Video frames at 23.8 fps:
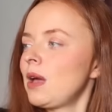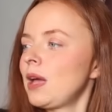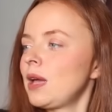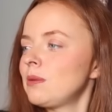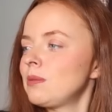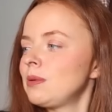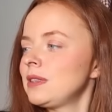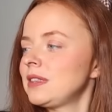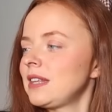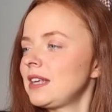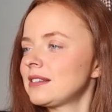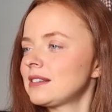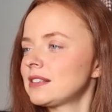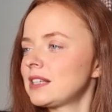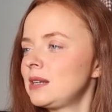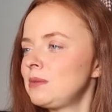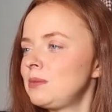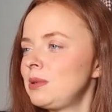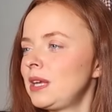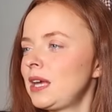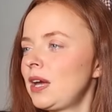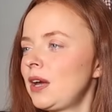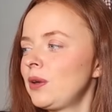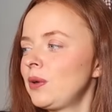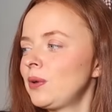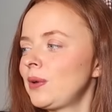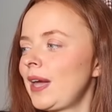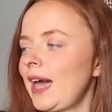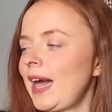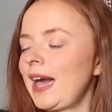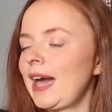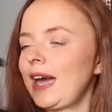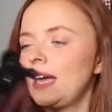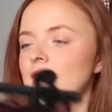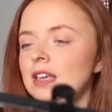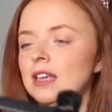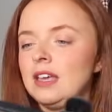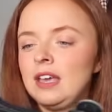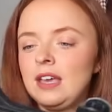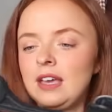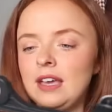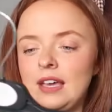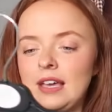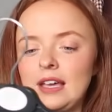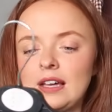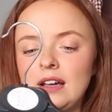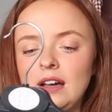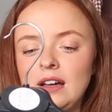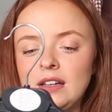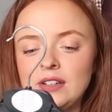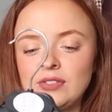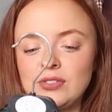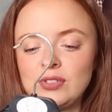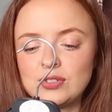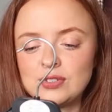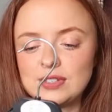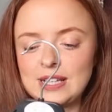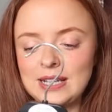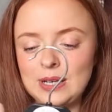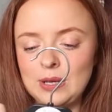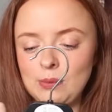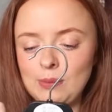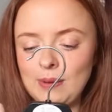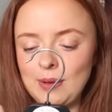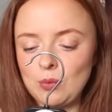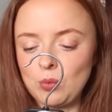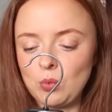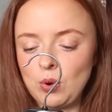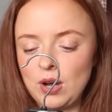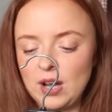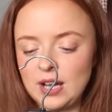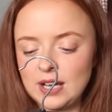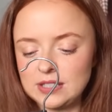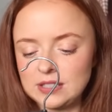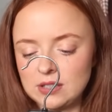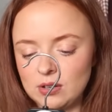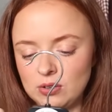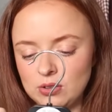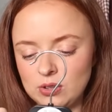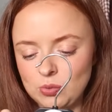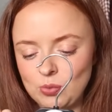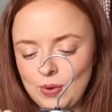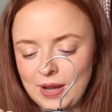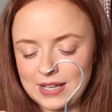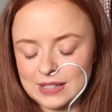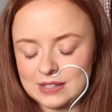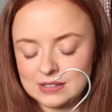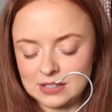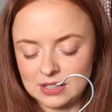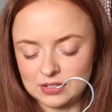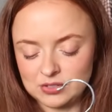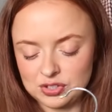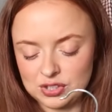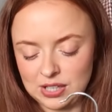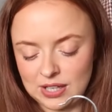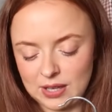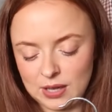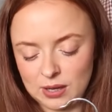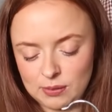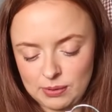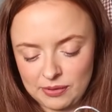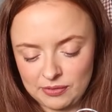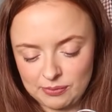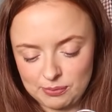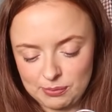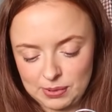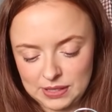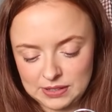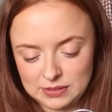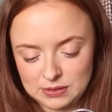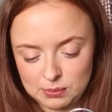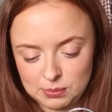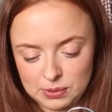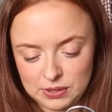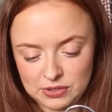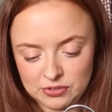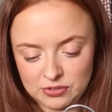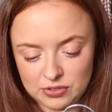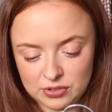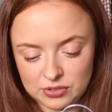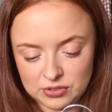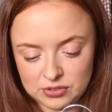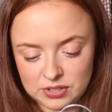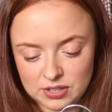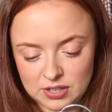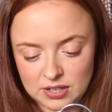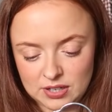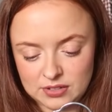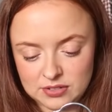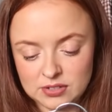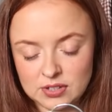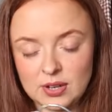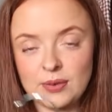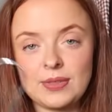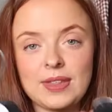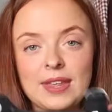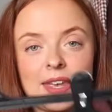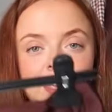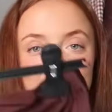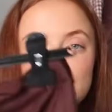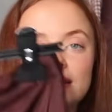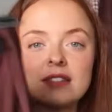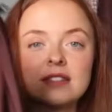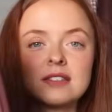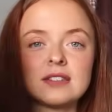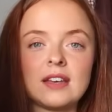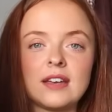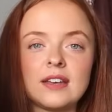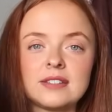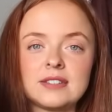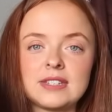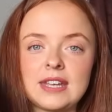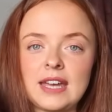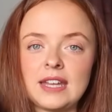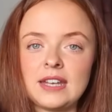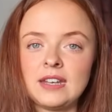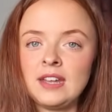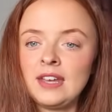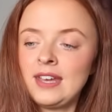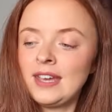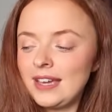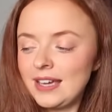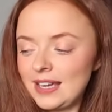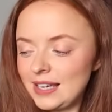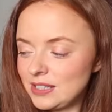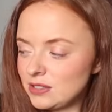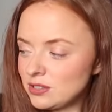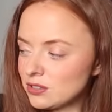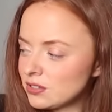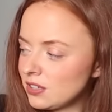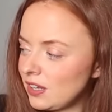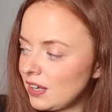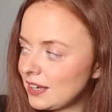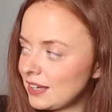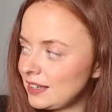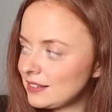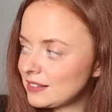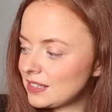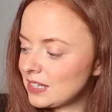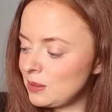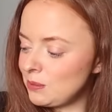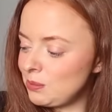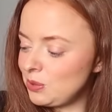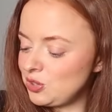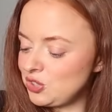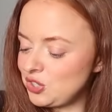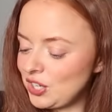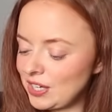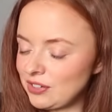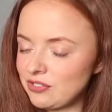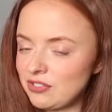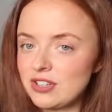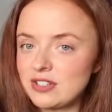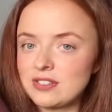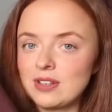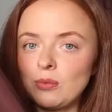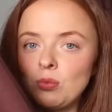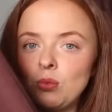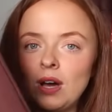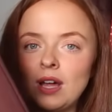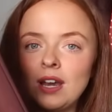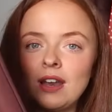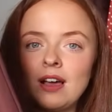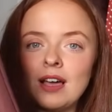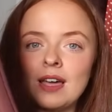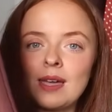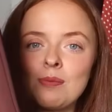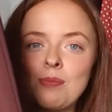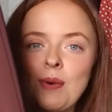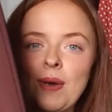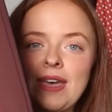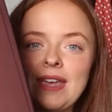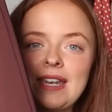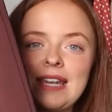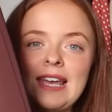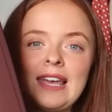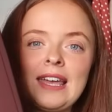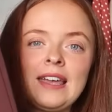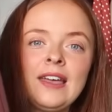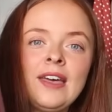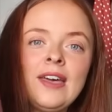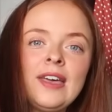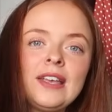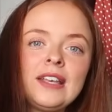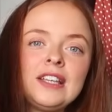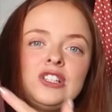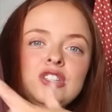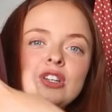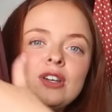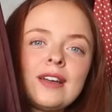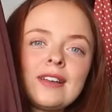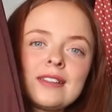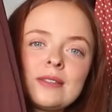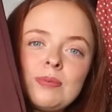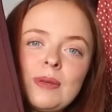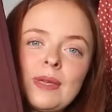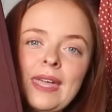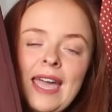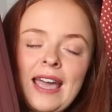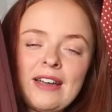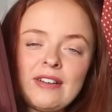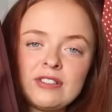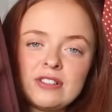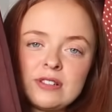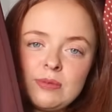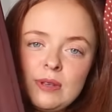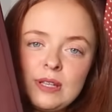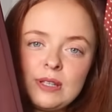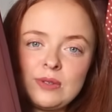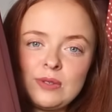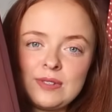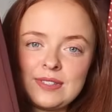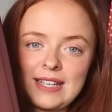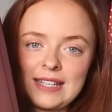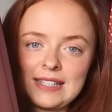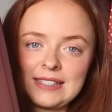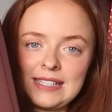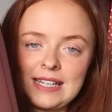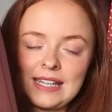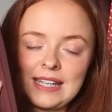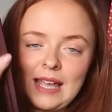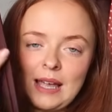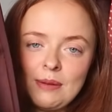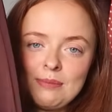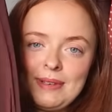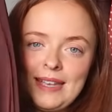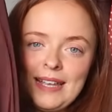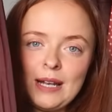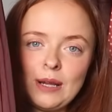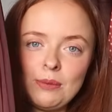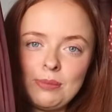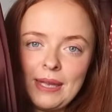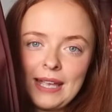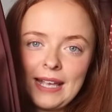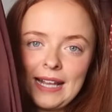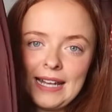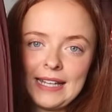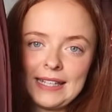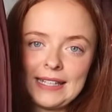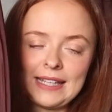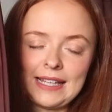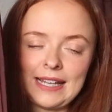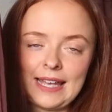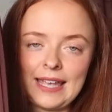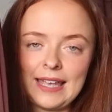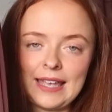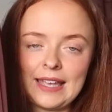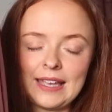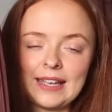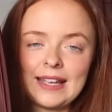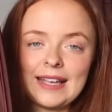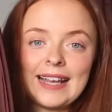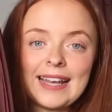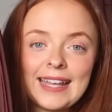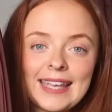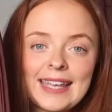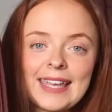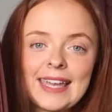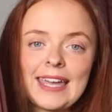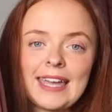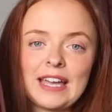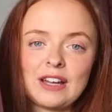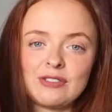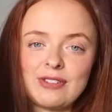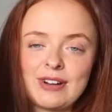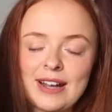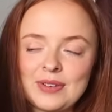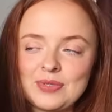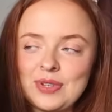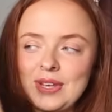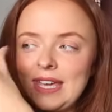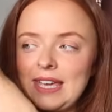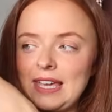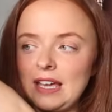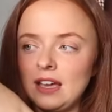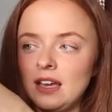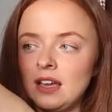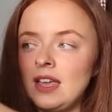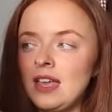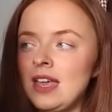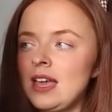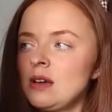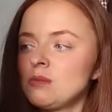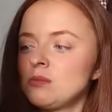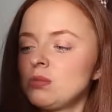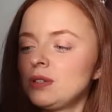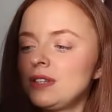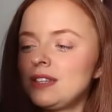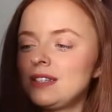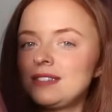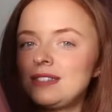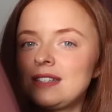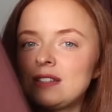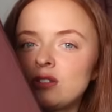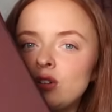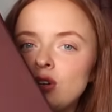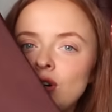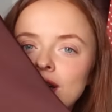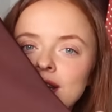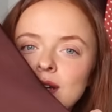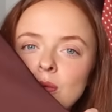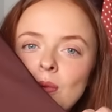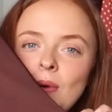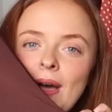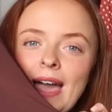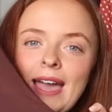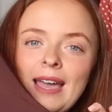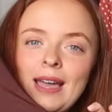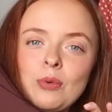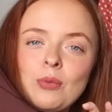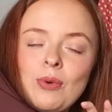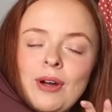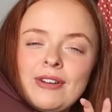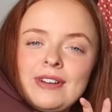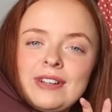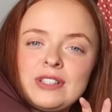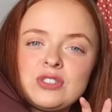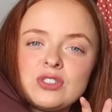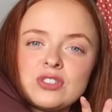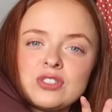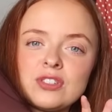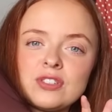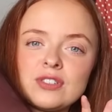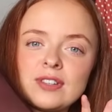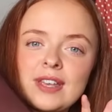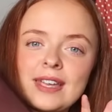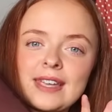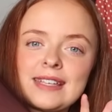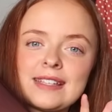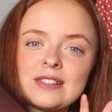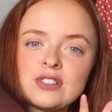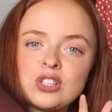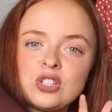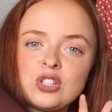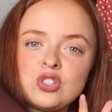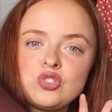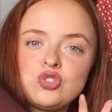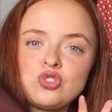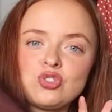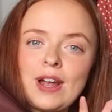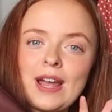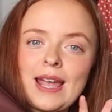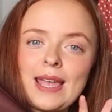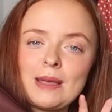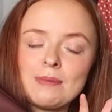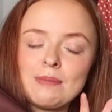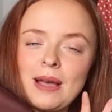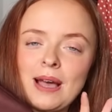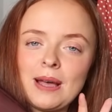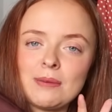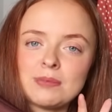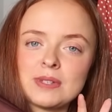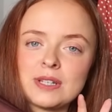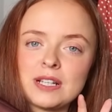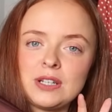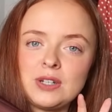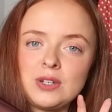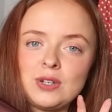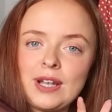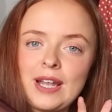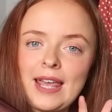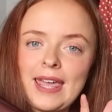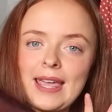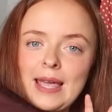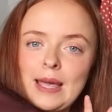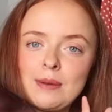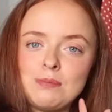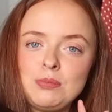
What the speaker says: hoping that's going to be okay. It kind of looks a little bit wider on the waist actually. I hope I haven't picked up in the wrong size. No, that is a size 10. It does look like it's going to be generous, and what I like about it, you do have to be careful, I suppose, with satin. It can be a little bit clingy around here, but this is cutting away where it just looks like it's going to drape absolutely